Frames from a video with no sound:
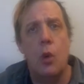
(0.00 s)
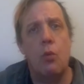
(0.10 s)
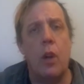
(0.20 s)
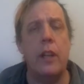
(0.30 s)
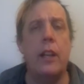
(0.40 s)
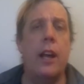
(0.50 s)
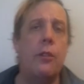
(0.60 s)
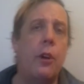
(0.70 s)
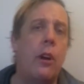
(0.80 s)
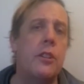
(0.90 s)
Right
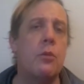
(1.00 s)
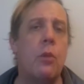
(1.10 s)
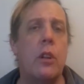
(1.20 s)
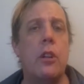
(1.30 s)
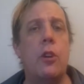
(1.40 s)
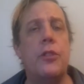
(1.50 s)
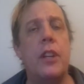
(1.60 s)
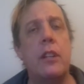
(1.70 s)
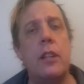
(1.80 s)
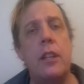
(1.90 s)
now, though, I just want to note
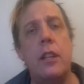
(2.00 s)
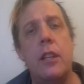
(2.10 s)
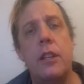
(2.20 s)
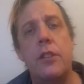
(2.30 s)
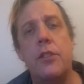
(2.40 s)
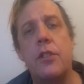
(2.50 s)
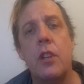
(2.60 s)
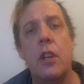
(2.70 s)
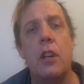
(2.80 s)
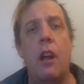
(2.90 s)
that he is
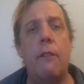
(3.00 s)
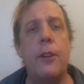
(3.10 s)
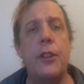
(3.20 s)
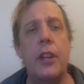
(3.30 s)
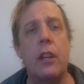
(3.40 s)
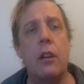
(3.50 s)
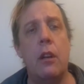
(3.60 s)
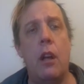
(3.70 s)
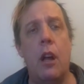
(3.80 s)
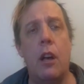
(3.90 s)
everything
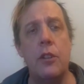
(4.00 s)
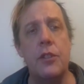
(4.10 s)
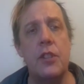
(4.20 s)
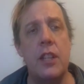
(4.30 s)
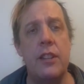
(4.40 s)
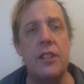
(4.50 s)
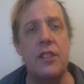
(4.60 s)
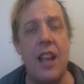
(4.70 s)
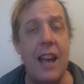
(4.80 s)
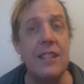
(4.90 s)
else in
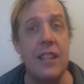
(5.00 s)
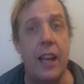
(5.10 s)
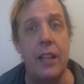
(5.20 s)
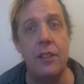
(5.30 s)
this essay.